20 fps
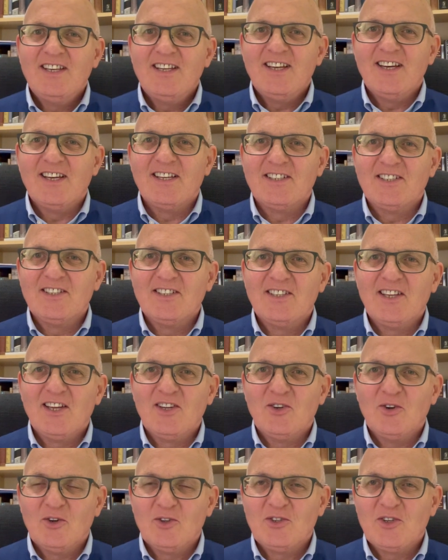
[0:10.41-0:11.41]
and uh,
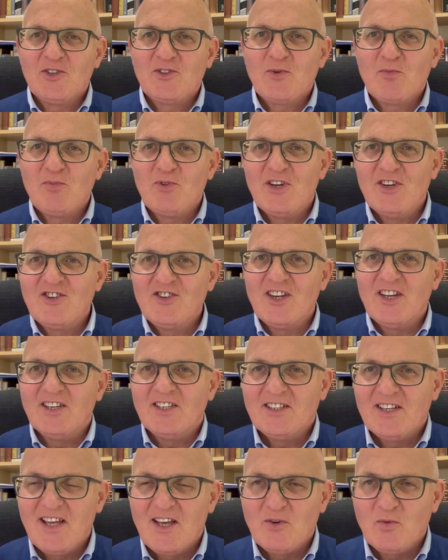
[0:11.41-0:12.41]
God does
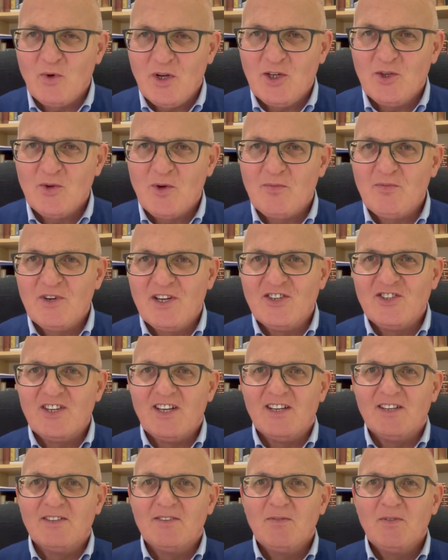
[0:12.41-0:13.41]
appreciate and we do
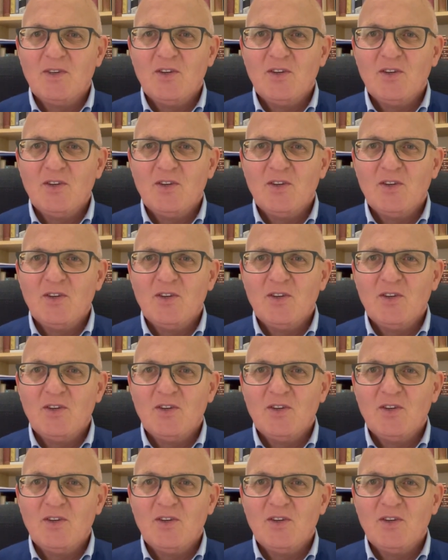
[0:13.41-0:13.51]
appreciate